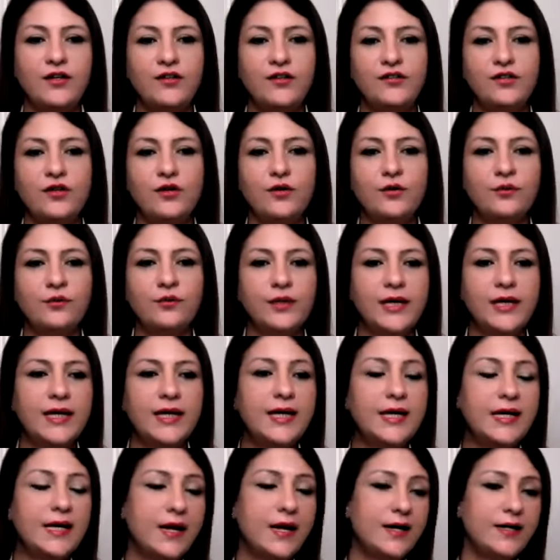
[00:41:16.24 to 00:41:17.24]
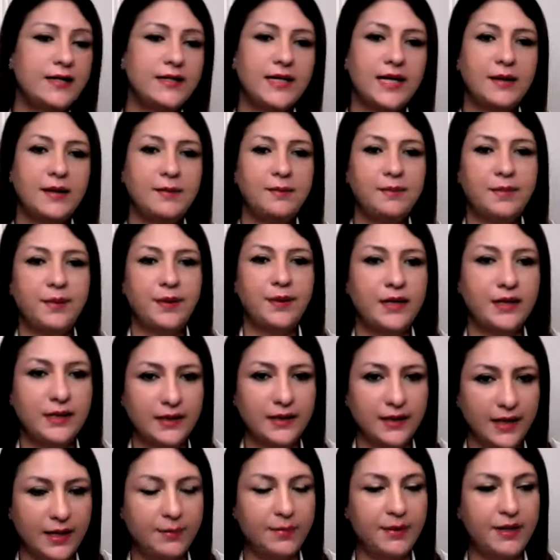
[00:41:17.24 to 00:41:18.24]
So he can't keep
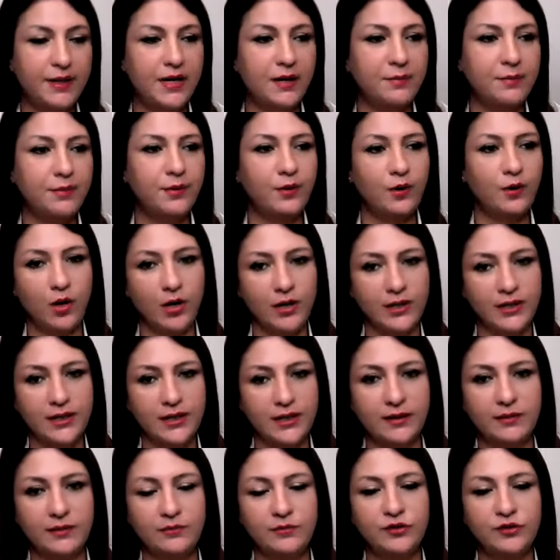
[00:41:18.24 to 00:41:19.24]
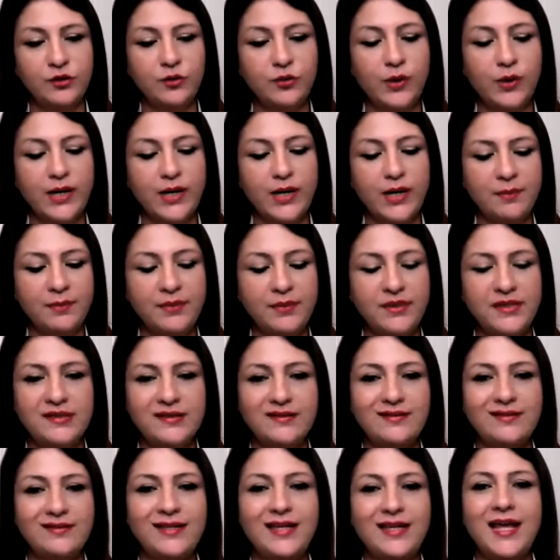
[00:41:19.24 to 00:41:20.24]
it up long term. So what happens
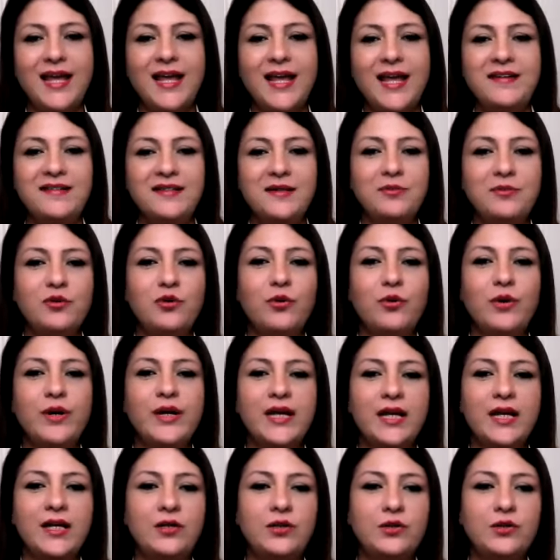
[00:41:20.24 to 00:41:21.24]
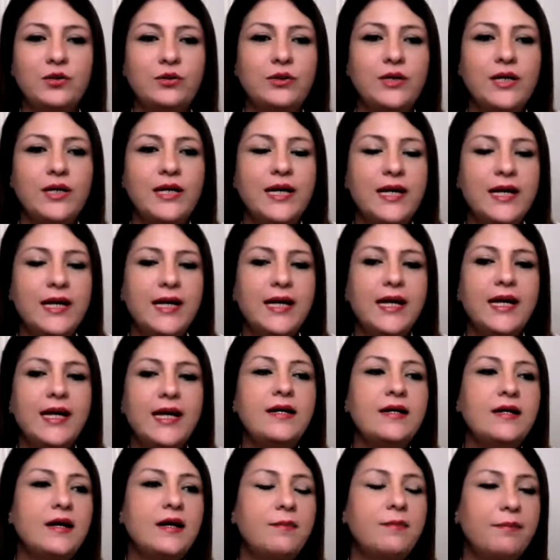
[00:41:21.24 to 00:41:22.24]
is he ends up going into
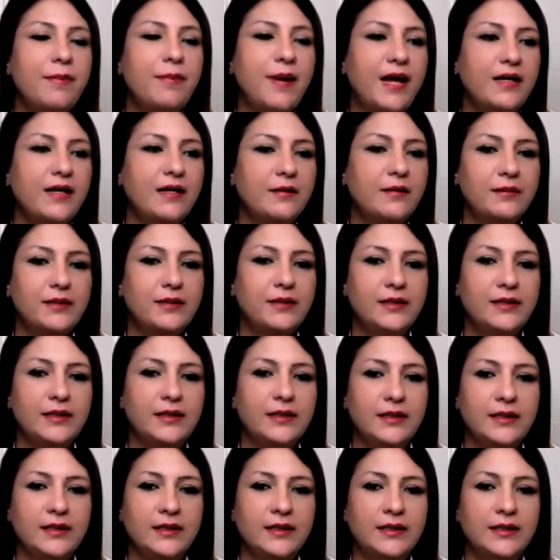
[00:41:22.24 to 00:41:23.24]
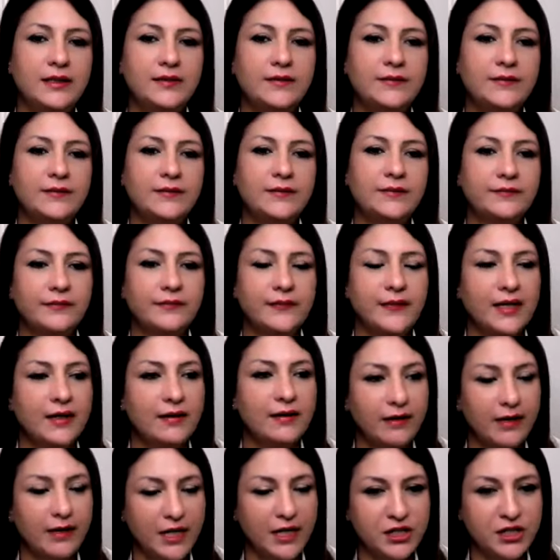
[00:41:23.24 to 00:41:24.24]
incompatible
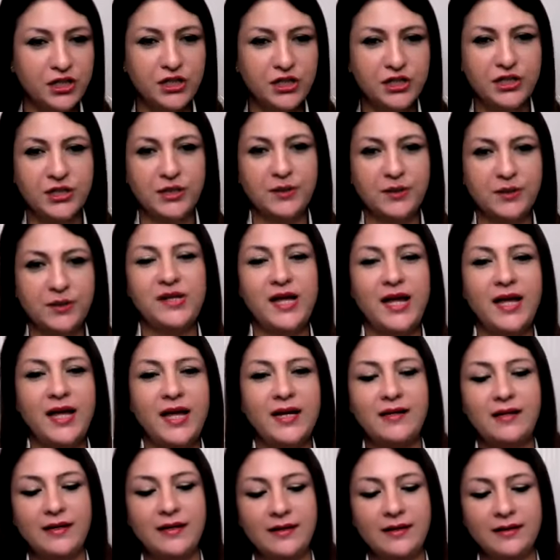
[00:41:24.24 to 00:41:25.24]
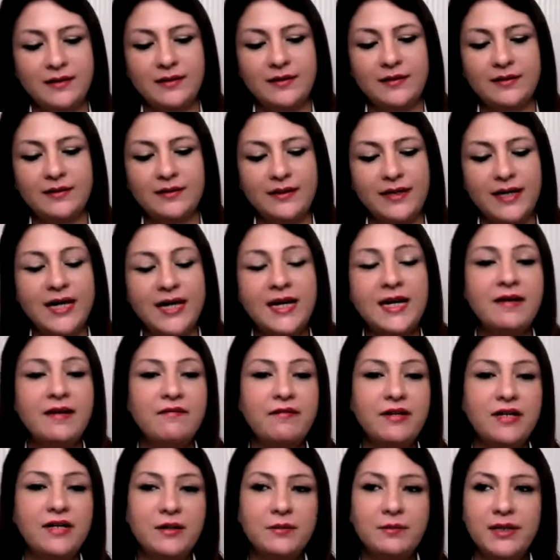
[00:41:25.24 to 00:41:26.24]
relationships and
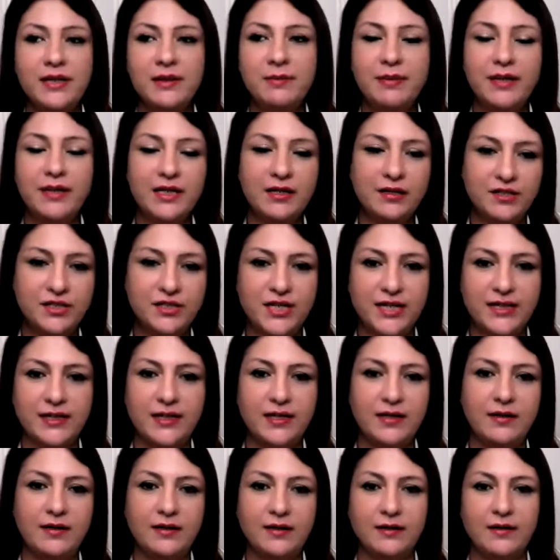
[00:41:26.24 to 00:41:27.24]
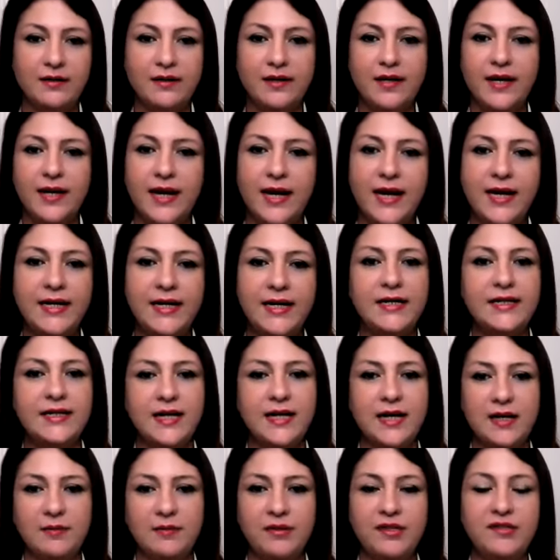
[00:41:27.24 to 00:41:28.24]
inevitably be rejected
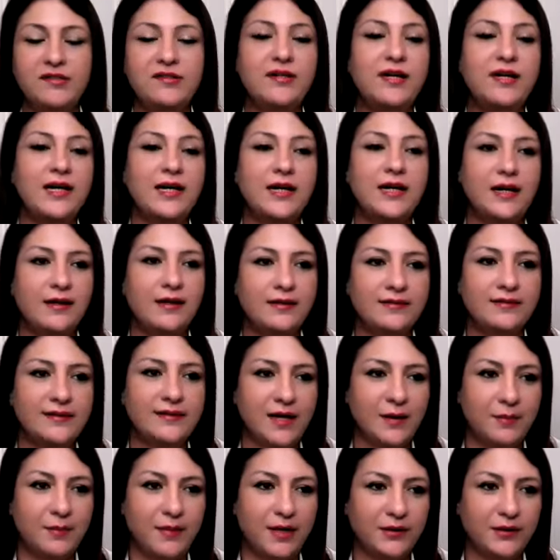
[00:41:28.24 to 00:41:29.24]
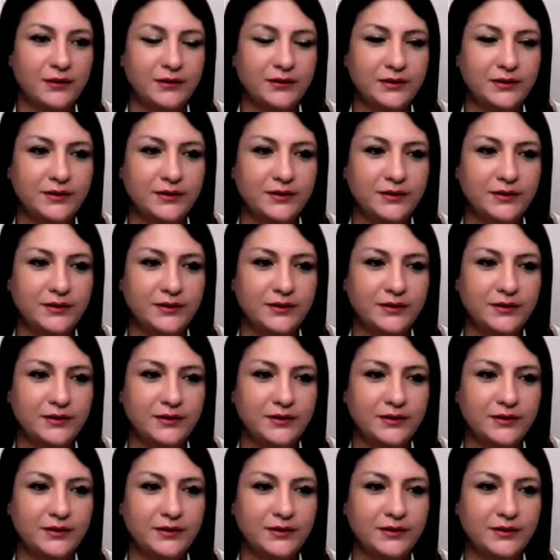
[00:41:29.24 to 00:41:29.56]
anytime his real colors come out.